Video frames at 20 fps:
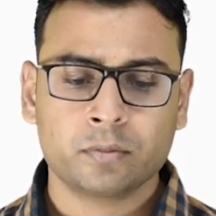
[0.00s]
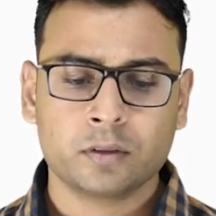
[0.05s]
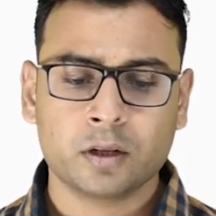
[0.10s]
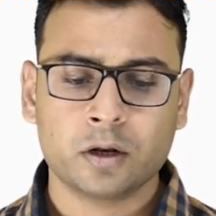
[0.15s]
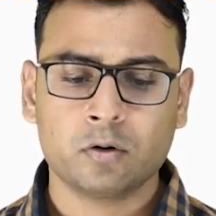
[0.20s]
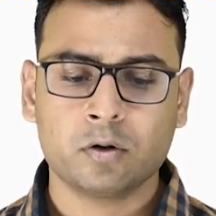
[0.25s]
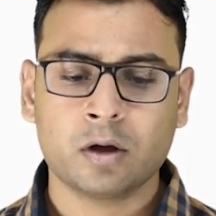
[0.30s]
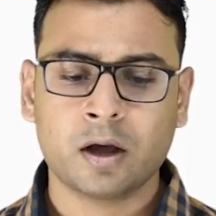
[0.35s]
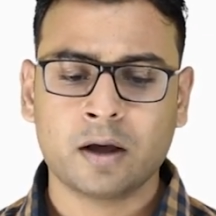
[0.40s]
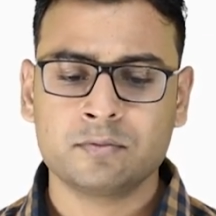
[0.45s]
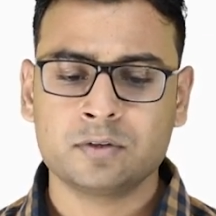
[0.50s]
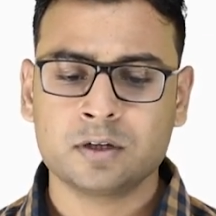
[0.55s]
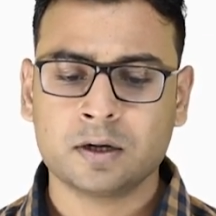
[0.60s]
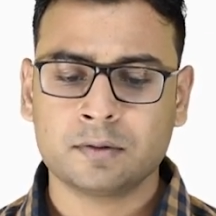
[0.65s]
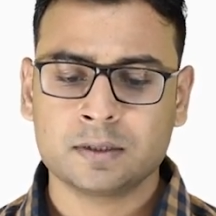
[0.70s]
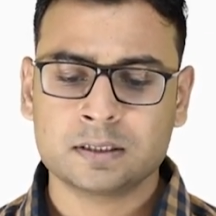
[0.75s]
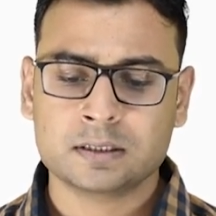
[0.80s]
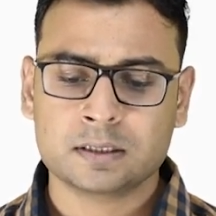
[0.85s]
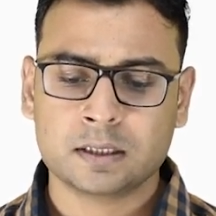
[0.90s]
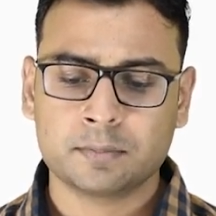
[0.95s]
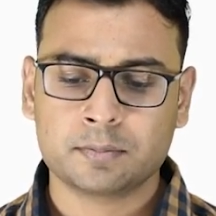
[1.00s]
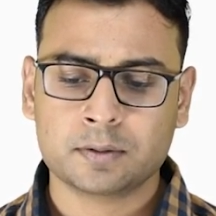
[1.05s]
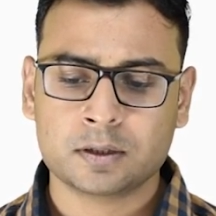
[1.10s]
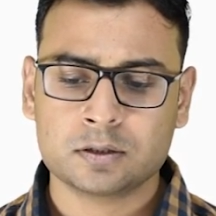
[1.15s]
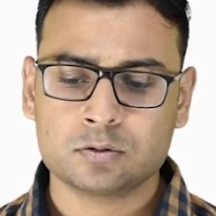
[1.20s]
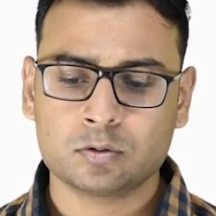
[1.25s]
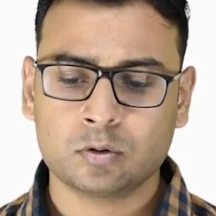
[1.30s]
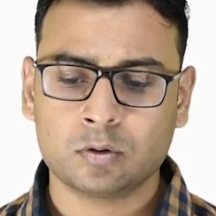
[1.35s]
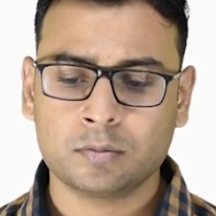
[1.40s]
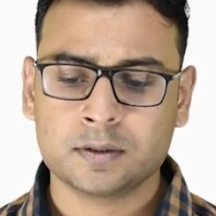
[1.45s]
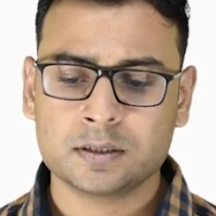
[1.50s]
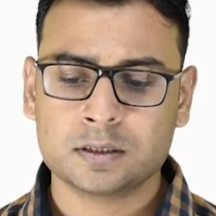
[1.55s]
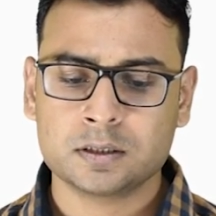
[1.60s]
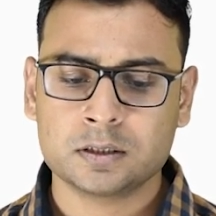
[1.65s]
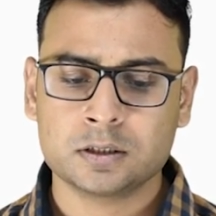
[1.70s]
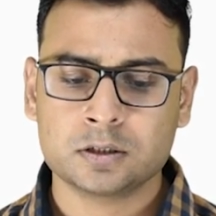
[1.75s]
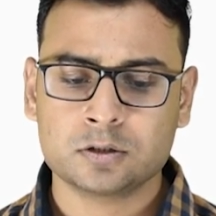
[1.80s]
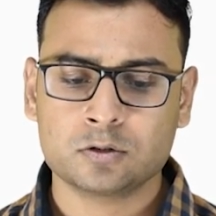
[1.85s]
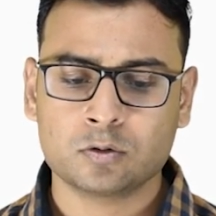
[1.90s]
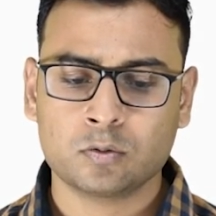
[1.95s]
Then you have JavaScript console
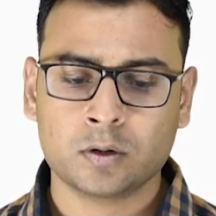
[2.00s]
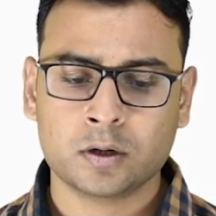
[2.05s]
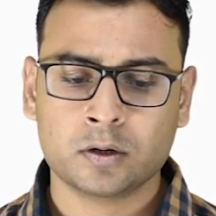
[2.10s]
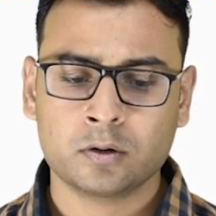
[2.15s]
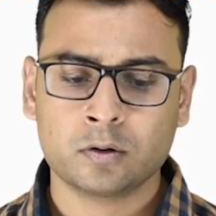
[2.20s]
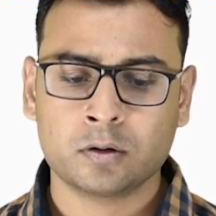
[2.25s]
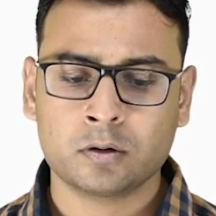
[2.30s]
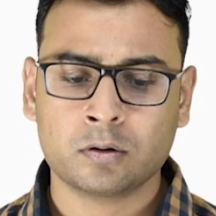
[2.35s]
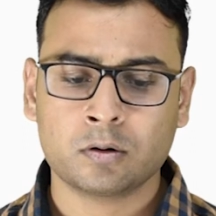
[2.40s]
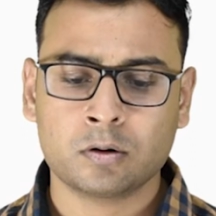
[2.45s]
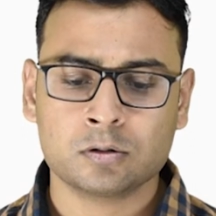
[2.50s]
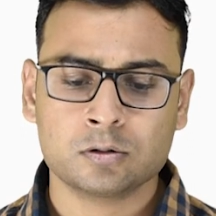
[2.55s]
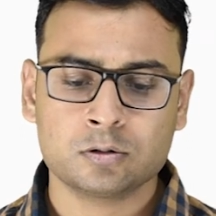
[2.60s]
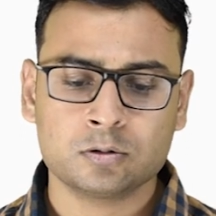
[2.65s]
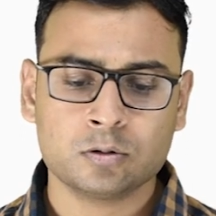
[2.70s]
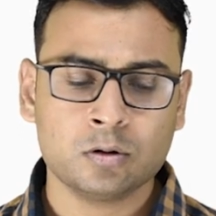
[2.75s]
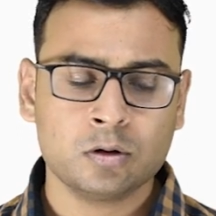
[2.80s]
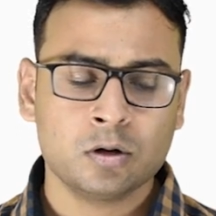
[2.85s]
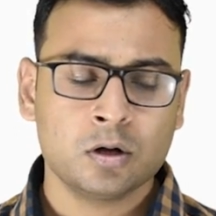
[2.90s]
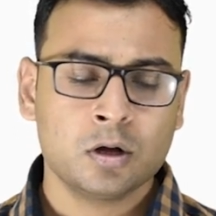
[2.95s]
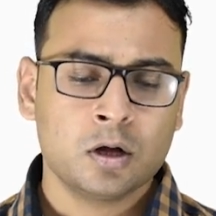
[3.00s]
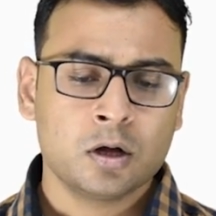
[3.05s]
messages over here also.